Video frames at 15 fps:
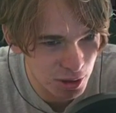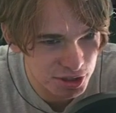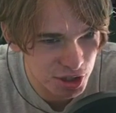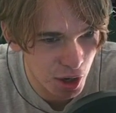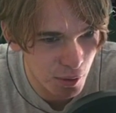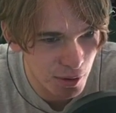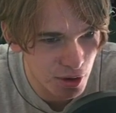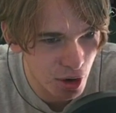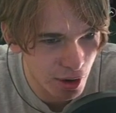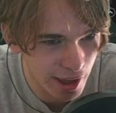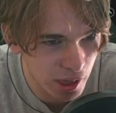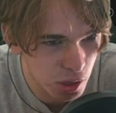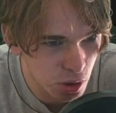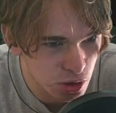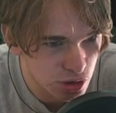going on.
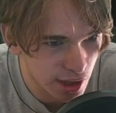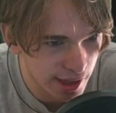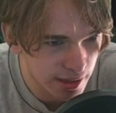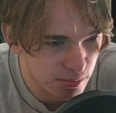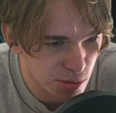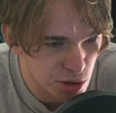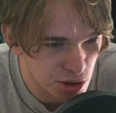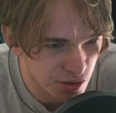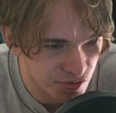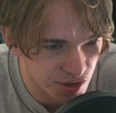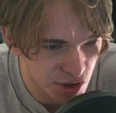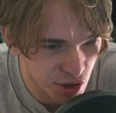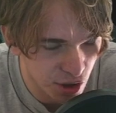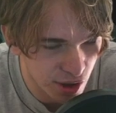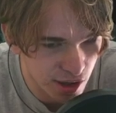It looks like a music
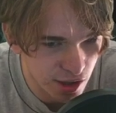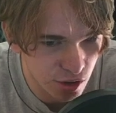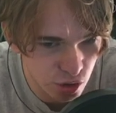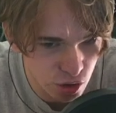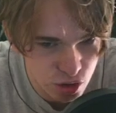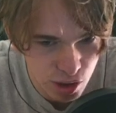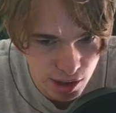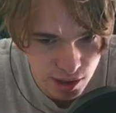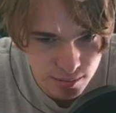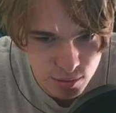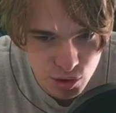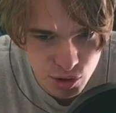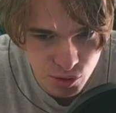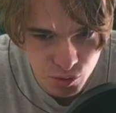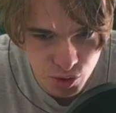video. It looks like a
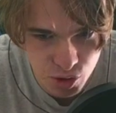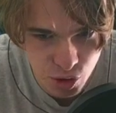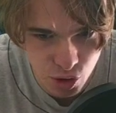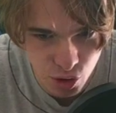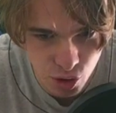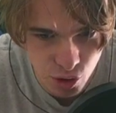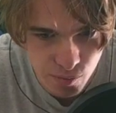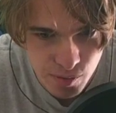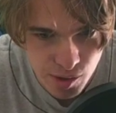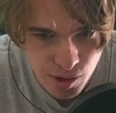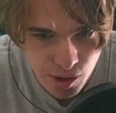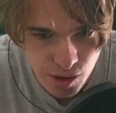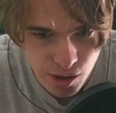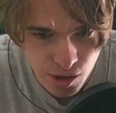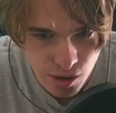music video though.
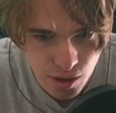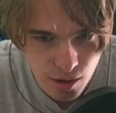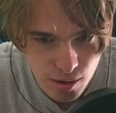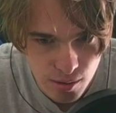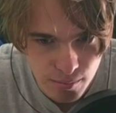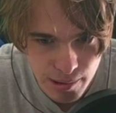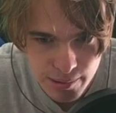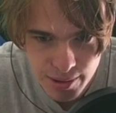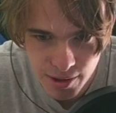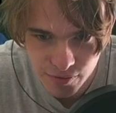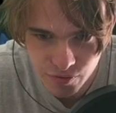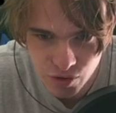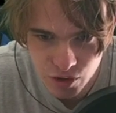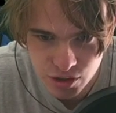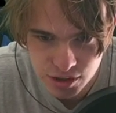Maybe that
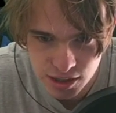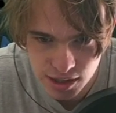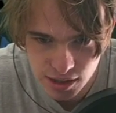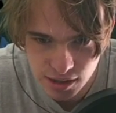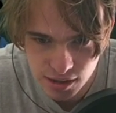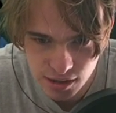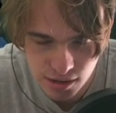first thing,